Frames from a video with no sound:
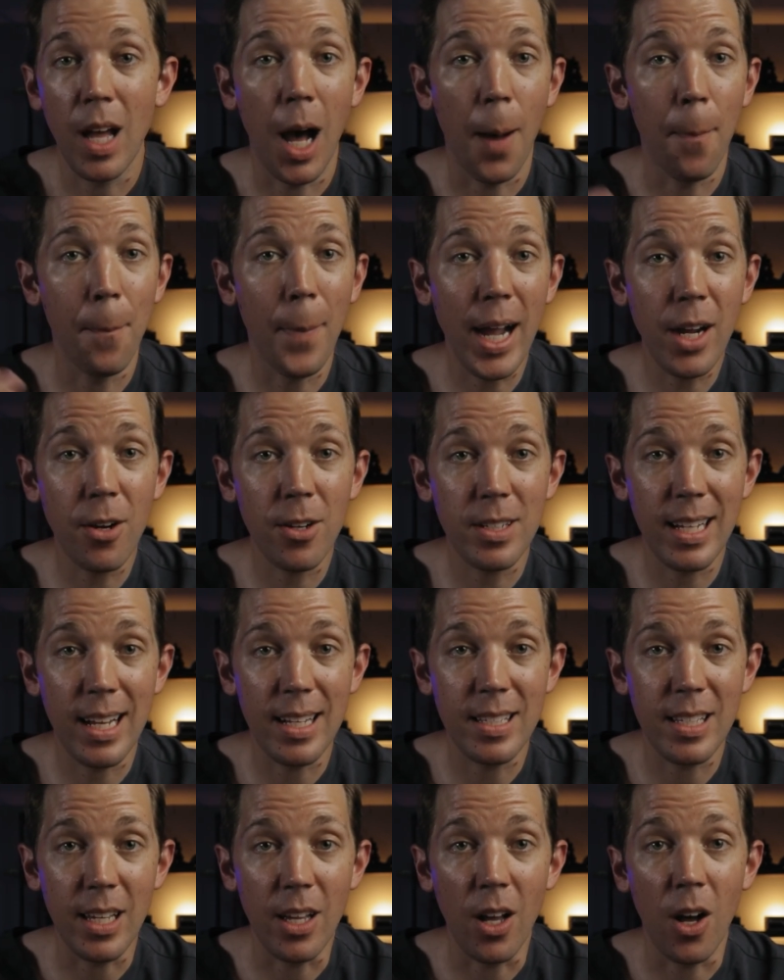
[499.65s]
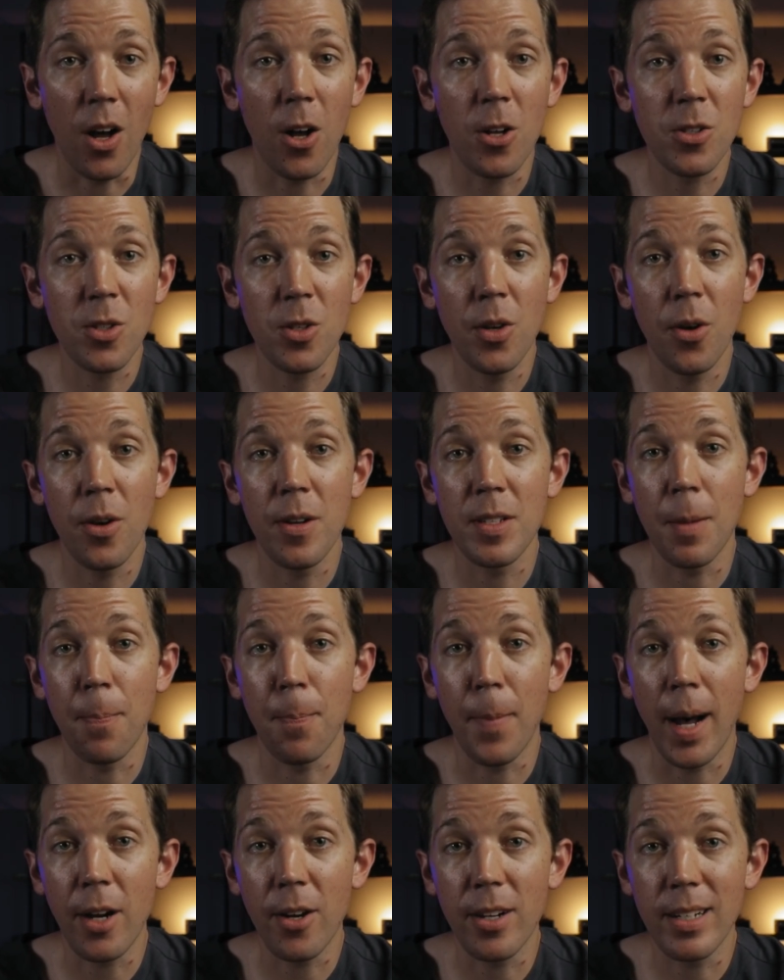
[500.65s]
A microTESE, also known as a
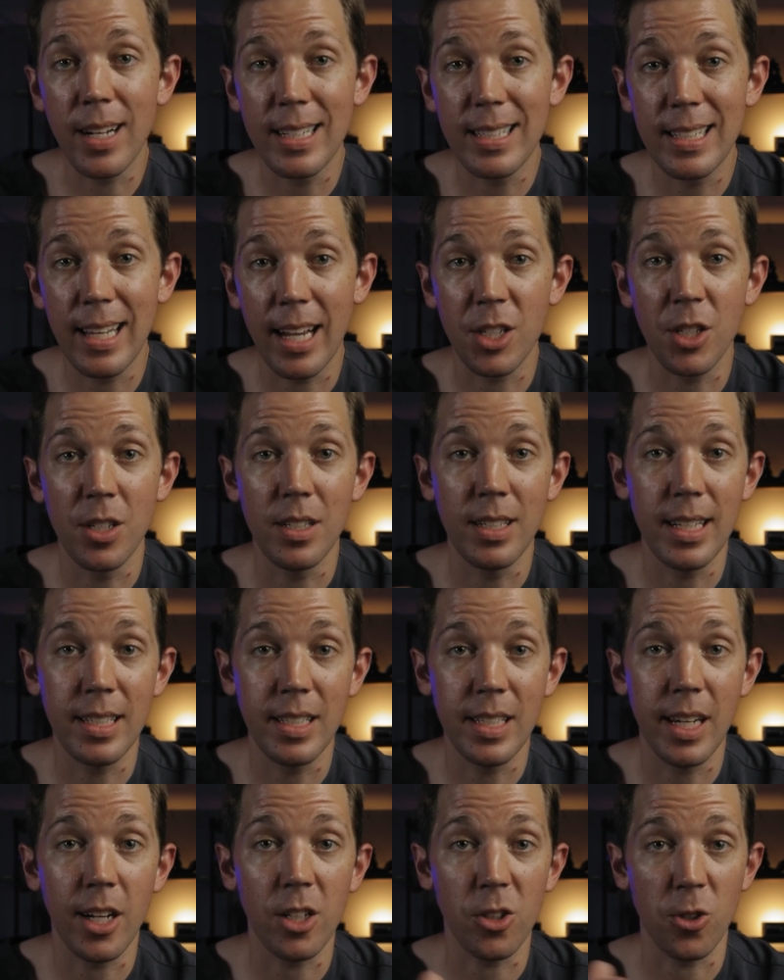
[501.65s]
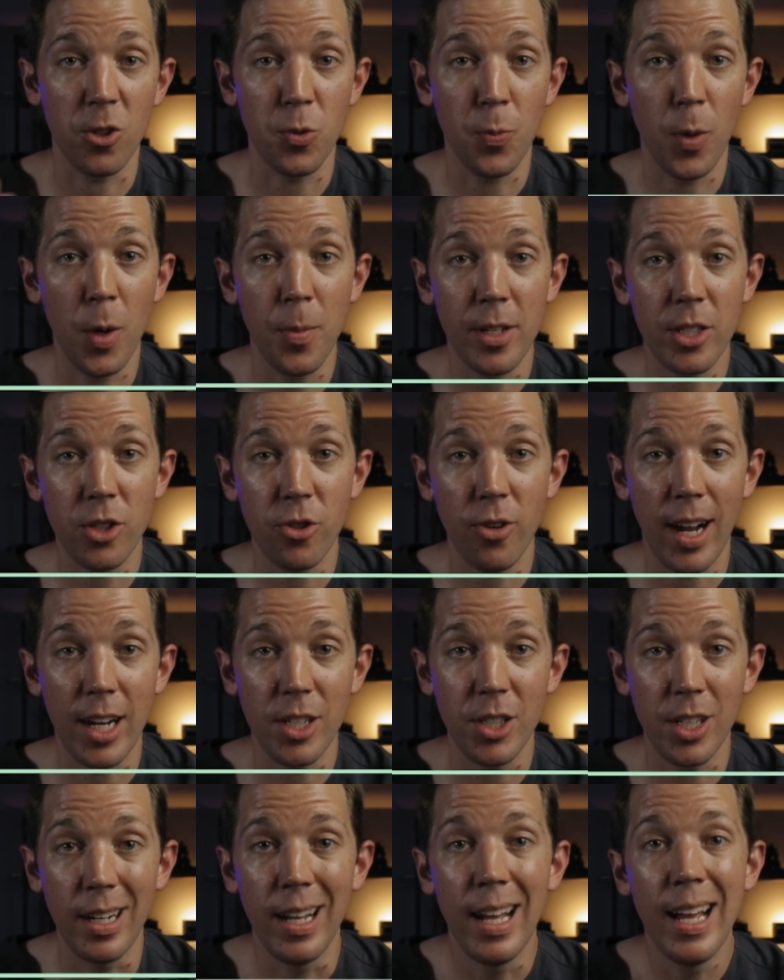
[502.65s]
microdissection testicular sperm
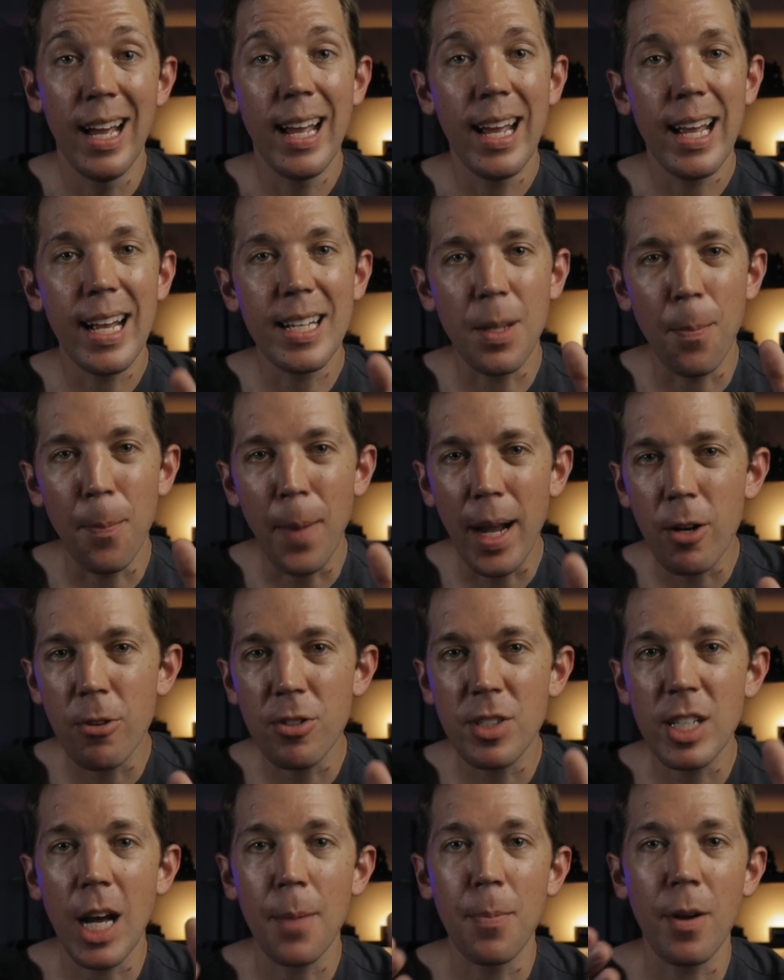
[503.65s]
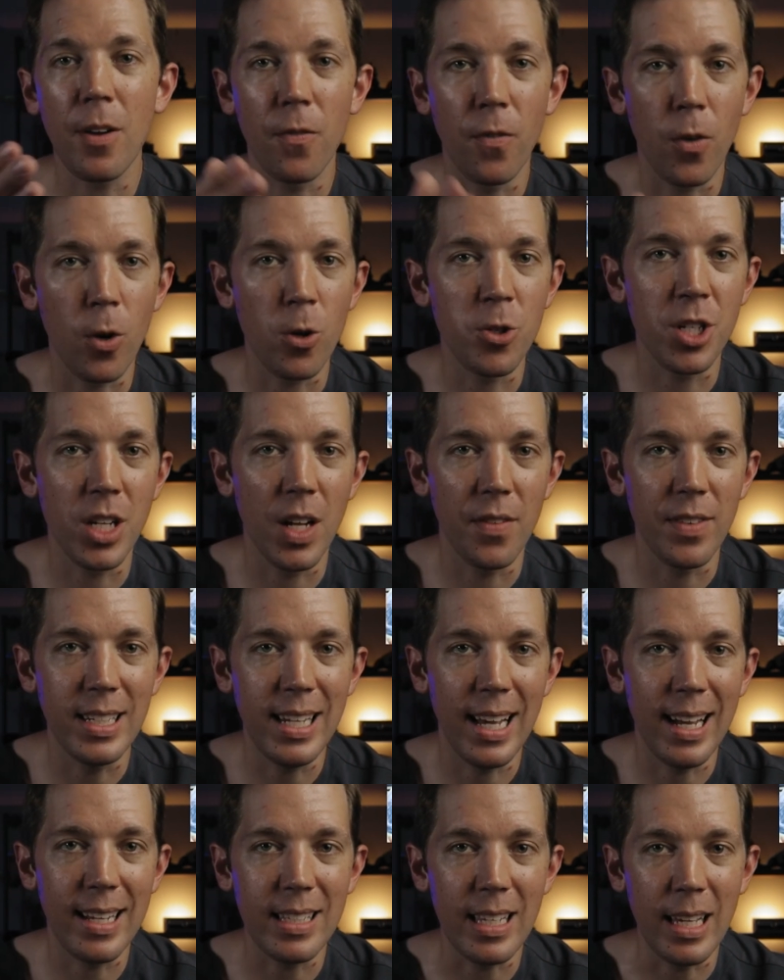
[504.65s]
extraction, is a microscopic version of a
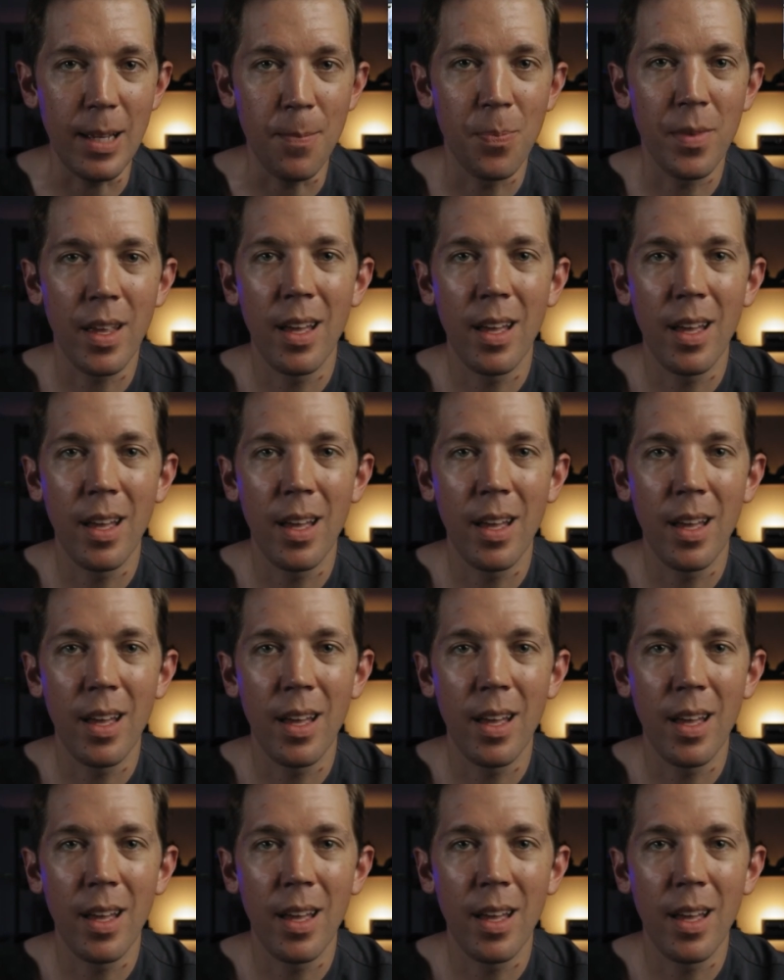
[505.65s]
TESE.